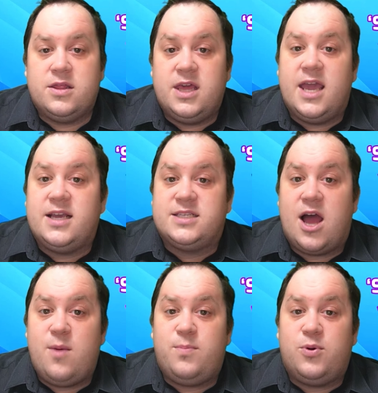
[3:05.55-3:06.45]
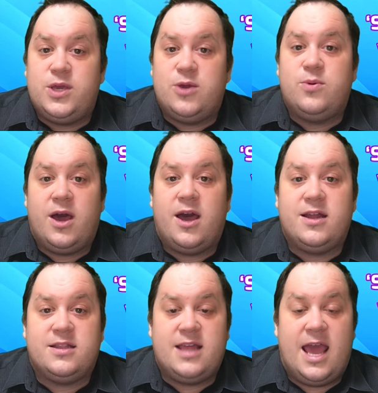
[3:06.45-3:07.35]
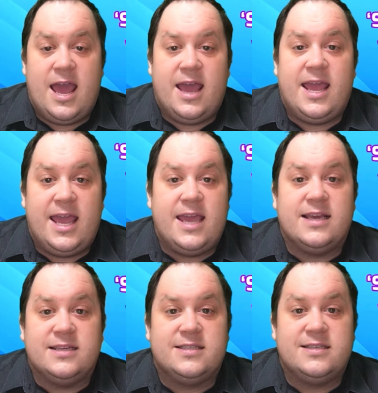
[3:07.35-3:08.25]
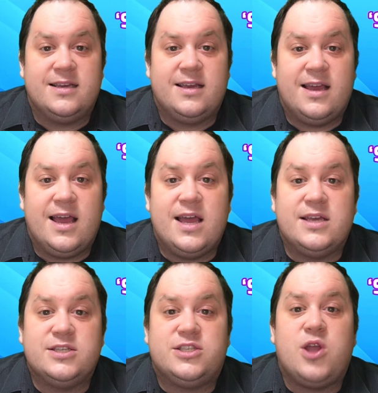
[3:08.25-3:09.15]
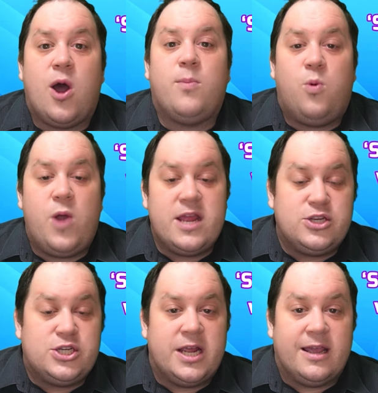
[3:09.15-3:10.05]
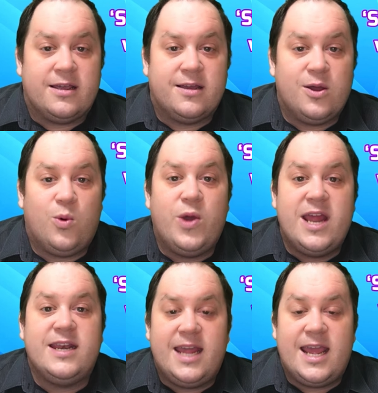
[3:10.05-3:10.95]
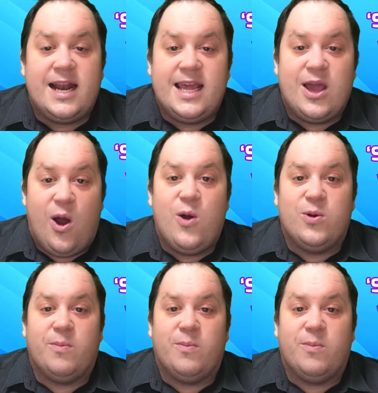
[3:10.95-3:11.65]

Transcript: The example you heard there is, stop whinging. We're nearly home.